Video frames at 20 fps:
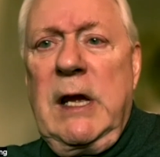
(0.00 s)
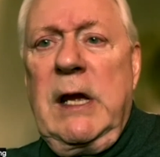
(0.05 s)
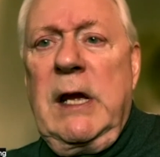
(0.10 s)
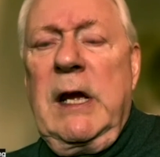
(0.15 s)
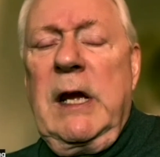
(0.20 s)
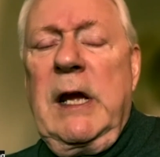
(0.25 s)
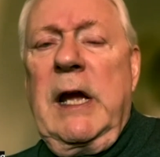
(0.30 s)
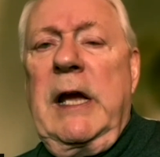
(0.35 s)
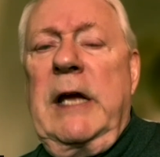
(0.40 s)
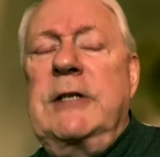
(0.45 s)

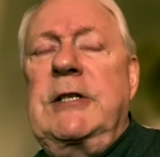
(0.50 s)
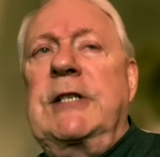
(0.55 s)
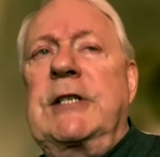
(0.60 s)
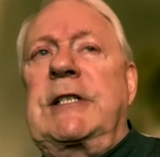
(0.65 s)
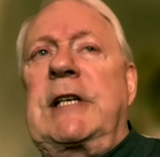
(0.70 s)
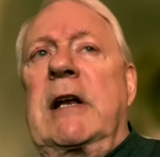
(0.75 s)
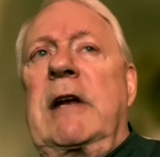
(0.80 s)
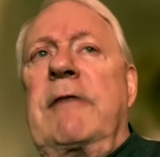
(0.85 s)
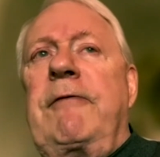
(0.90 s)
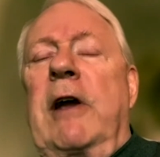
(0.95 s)
Okay. And she
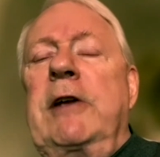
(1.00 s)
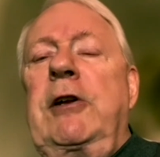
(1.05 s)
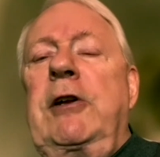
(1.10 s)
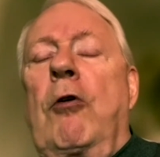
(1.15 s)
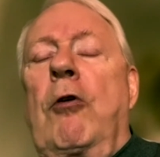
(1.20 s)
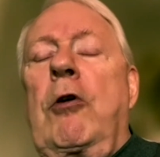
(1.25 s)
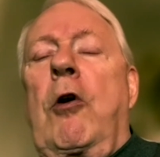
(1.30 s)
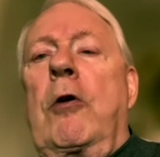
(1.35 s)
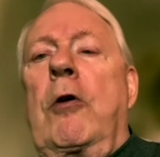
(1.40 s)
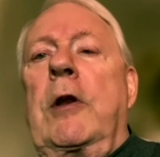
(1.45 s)
said, if I
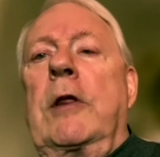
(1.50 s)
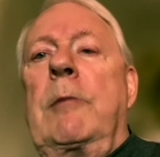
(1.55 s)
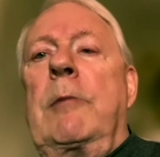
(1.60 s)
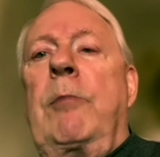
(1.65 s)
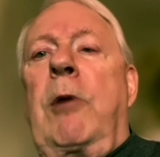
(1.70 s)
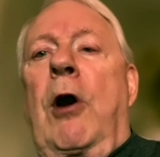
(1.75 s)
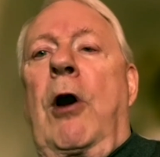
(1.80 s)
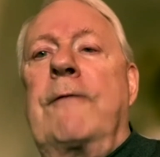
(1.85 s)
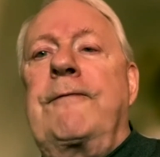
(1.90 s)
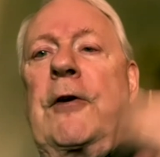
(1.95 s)
don't go to the
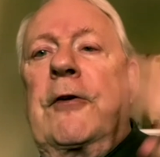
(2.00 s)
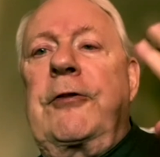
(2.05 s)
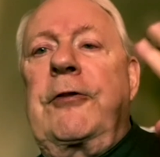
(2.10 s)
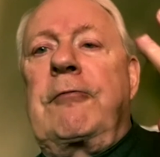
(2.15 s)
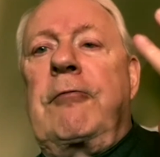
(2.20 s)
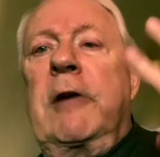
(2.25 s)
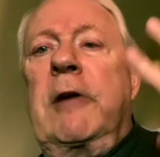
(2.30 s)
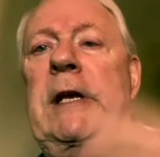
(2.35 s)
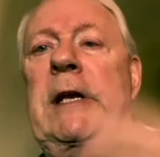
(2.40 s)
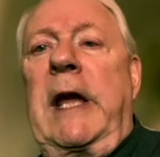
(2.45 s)
bar for
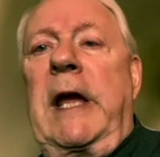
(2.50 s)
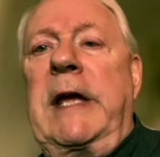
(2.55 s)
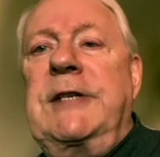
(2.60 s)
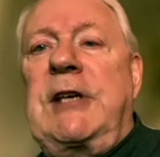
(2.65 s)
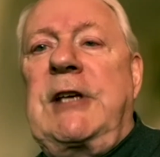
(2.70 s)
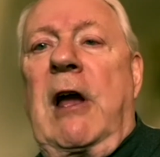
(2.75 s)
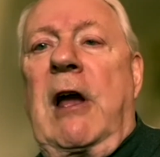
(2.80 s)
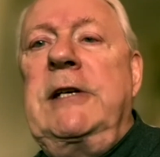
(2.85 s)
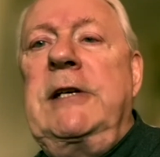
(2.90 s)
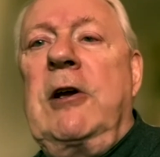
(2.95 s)
3 days,
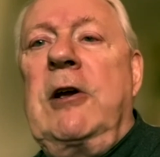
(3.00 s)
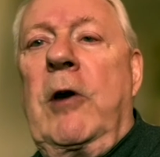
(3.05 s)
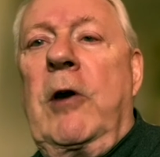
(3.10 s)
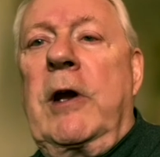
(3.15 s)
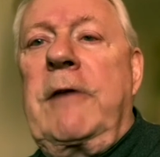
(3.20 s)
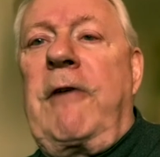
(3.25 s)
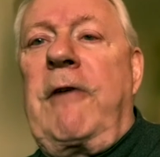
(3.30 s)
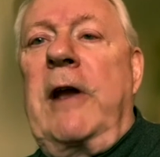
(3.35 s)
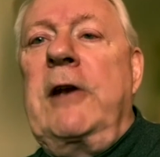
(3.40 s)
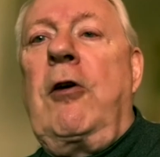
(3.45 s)
I know it.
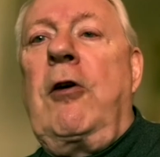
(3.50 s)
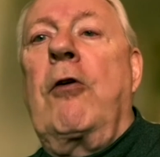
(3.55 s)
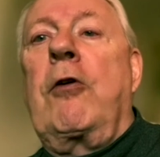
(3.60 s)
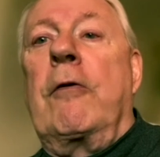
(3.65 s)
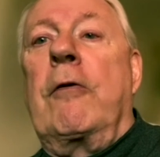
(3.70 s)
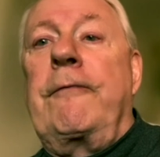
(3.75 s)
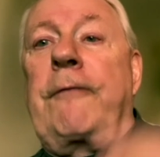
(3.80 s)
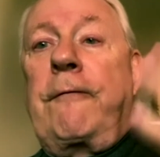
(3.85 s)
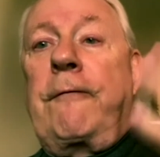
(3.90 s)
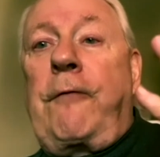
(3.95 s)
If I don't
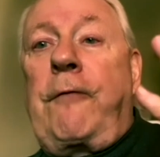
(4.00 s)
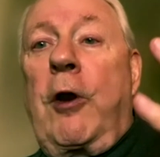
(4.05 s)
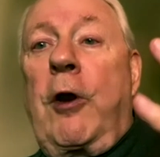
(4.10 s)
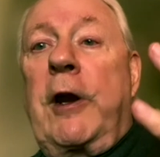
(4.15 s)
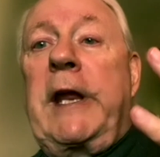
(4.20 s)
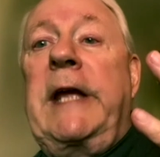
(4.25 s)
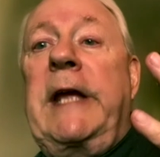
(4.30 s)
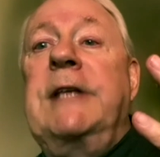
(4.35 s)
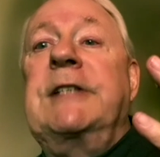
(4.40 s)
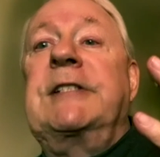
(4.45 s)
go for 4
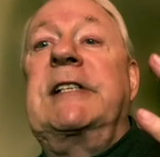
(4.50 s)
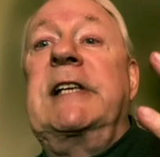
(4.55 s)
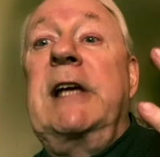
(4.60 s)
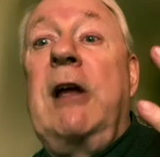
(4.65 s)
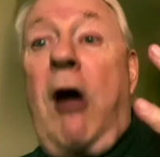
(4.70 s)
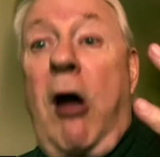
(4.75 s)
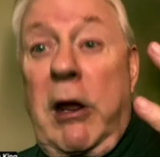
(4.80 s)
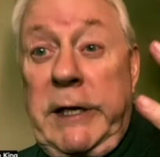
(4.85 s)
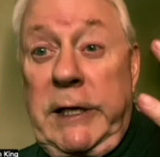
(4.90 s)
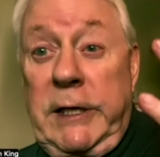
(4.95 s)
days, the
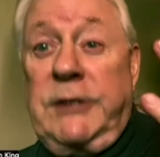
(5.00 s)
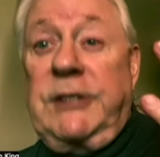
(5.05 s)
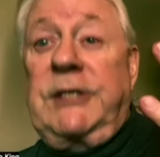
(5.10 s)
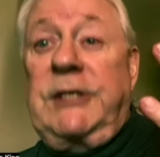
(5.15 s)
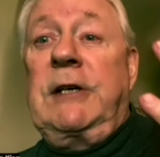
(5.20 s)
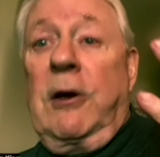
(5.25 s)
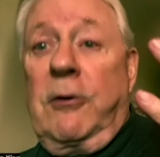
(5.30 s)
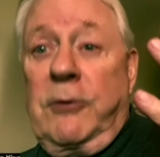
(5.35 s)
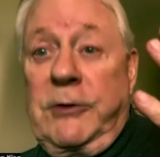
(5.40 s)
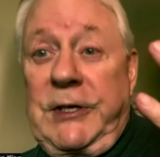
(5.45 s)
audience
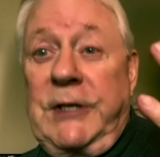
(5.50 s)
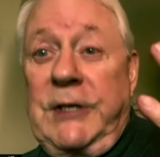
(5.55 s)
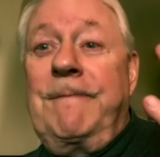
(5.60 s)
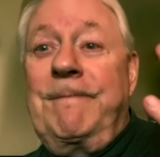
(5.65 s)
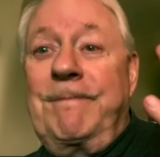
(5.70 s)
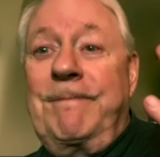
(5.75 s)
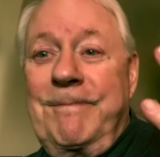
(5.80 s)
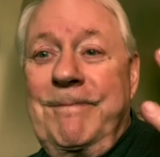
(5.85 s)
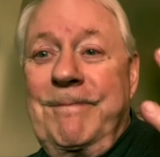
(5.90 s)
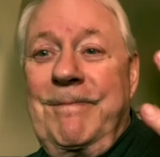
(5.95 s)
knows
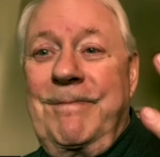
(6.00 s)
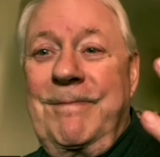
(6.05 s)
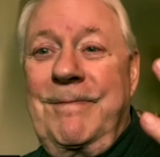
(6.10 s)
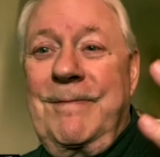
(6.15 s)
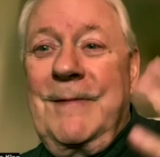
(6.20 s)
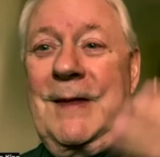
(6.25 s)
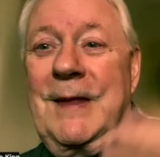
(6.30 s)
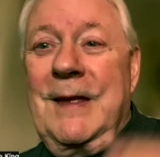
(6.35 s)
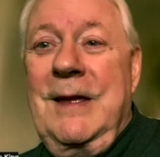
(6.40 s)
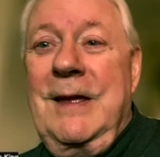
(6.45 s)

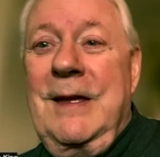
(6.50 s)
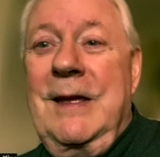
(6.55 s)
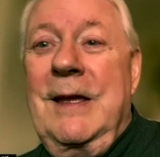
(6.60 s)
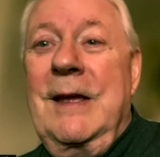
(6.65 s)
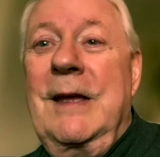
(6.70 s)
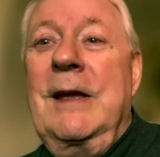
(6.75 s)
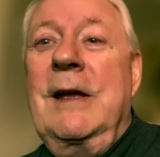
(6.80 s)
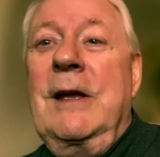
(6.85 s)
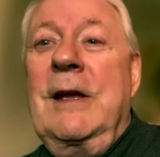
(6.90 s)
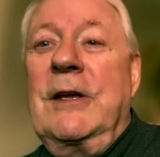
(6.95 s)

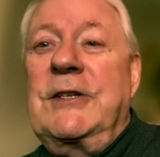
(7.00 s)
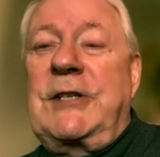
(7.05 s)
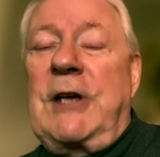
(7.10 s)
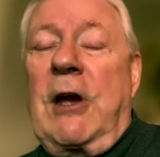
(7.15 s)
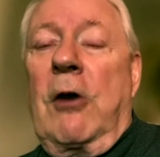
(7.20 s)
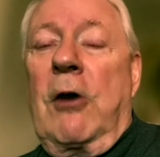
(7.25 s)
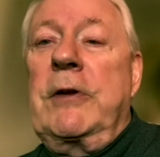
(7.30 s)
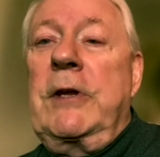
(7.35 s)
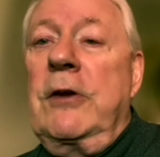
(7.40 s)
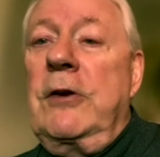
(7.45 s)
it.
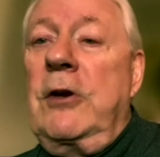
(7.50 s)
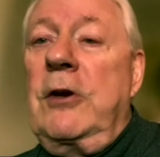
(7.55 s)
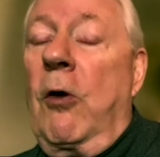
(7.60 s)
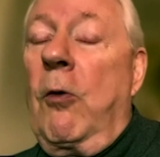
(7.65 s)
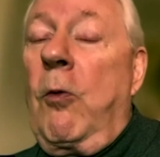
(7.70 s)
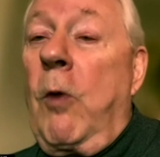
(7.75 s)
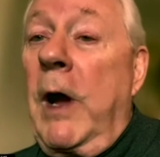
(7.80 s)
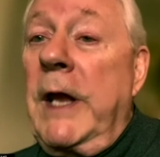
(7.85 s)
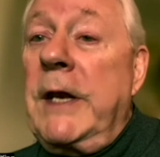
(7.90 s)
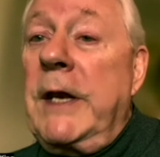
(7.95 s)
So you know
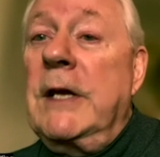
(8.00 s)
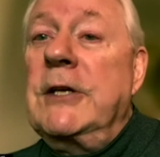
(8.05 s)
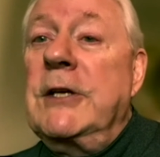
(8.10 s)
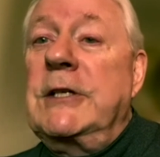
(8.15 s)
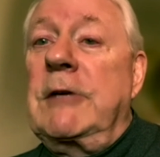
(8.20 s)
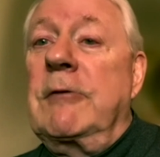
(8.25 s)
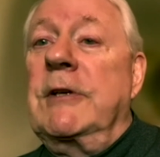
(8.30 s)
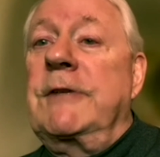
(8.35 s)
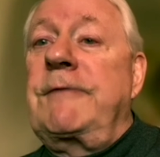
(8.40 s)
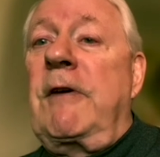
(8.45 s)
what?
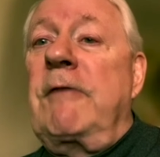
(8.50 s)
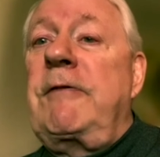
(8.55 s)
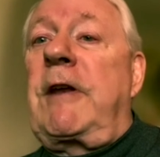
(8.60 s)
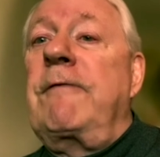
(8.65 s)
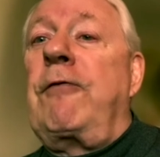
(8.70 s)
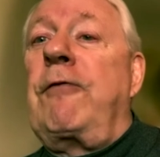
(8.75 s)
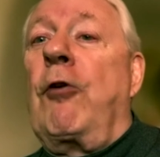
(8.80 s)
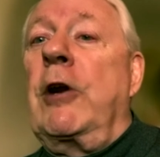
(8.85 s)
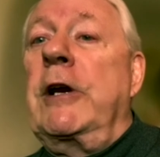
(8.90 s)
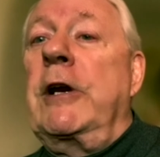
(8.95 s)
She was
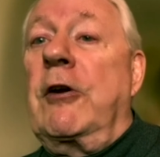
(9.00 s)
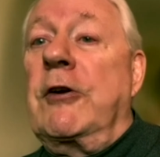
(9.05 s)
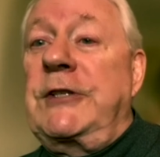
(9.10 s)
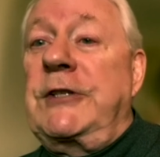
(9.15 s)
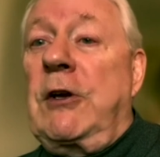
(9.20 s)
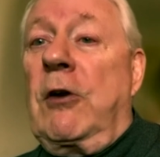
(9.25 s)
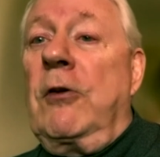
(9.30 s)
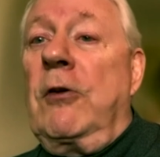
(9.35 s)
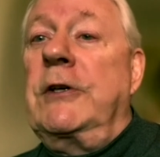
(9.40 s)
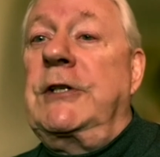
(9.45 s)
54 years
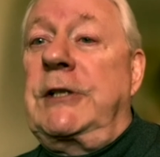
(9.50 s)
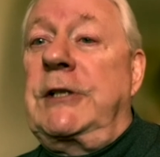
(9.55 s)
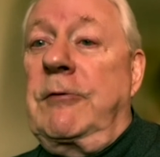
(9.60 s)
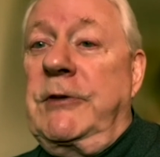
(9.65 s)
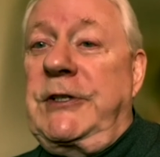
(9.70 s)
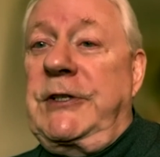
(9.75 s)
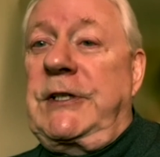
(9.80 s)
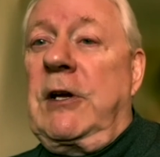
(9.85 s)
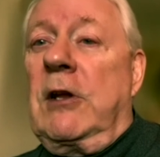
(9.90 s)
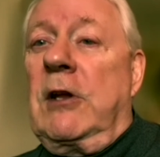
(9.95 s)
old and she
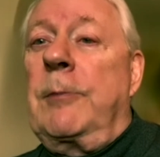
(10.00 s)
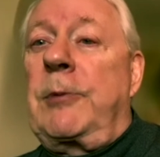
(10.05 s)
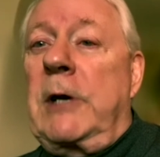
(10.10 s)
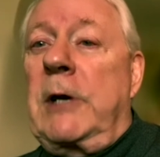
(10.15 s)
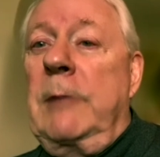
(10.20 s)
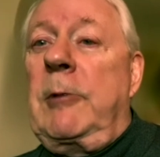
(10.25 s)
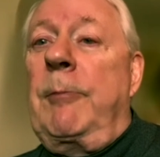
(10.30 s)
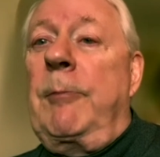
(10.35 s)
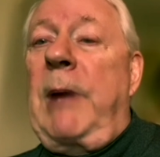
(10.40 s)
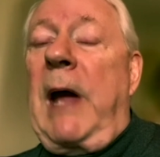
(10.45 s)
was still a
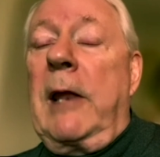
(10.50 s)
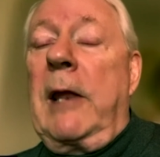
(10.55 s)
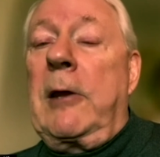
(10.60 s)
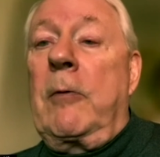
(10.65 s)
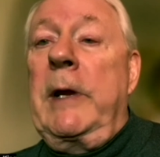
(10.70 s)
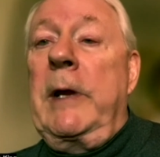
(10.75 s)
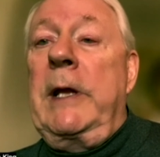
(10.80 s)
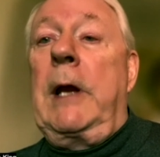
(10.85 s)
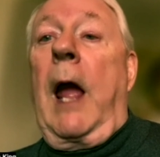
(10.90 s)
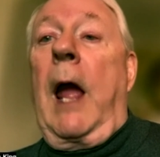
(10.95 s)
prima
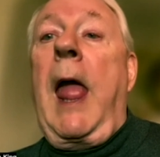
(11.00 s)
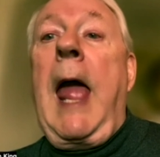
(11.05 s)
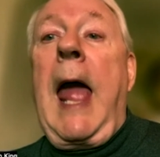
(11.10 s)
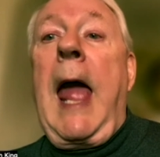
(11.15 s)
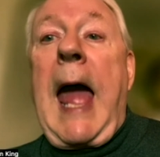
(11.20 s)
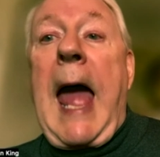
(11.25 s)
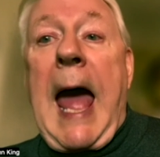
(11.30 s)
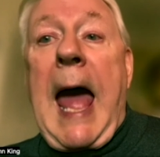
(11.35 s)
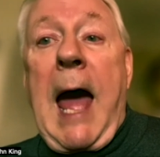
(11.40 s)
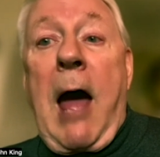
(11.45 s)
ballerina.
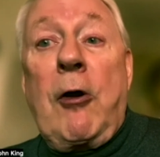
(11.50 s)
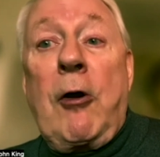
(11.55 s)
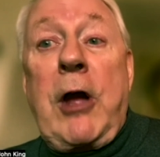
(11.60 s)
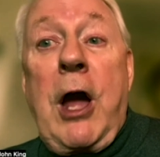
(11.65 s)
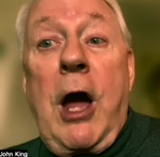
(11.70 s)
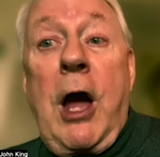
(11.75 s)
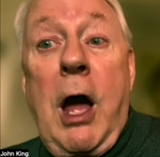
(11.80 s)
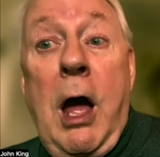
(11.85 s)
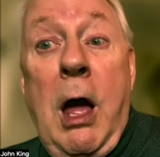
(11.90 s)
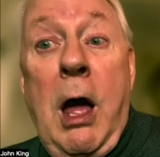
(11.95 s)
How
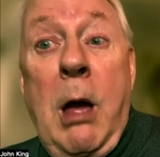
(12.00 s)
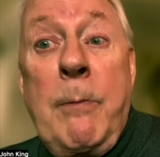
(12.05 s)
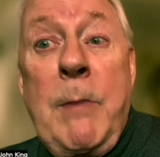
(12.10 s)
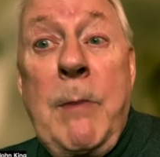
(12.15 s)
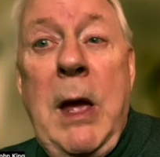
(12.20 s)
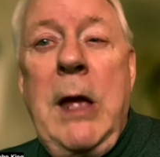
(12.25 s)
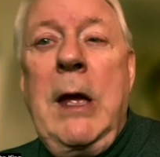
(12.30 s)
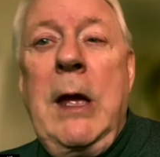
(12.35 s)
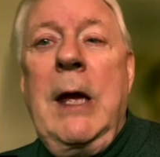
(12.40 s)
come?